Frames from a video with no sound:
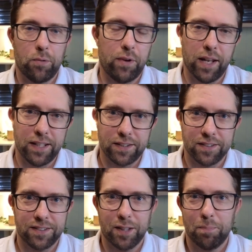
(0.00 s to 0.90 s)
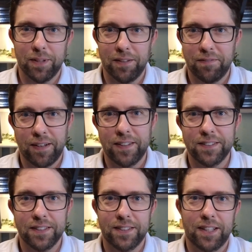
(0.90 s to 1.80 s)
relationship and
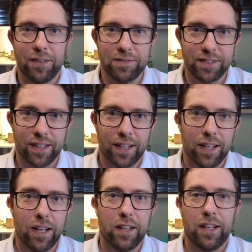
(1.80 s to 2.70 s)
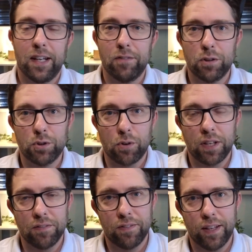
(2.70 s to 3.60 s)
affairs and stuff, the other
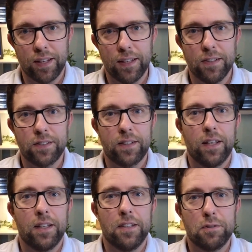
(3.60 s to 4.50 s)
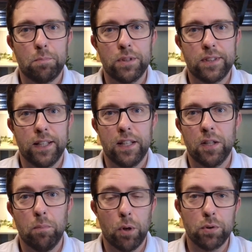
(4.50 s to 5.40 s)
shocking thing is, is
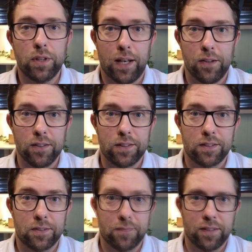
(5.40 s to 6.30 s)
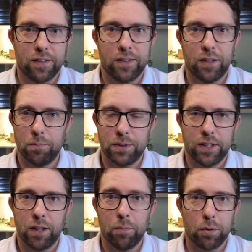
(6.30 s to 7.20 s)
Brazilian motels. Now,
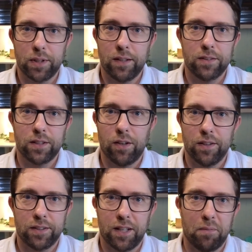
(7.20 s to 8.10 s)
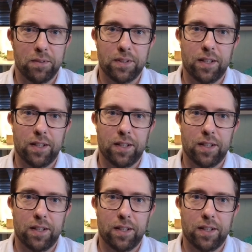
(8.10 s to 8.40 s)
Brazilian motels aren't the same as the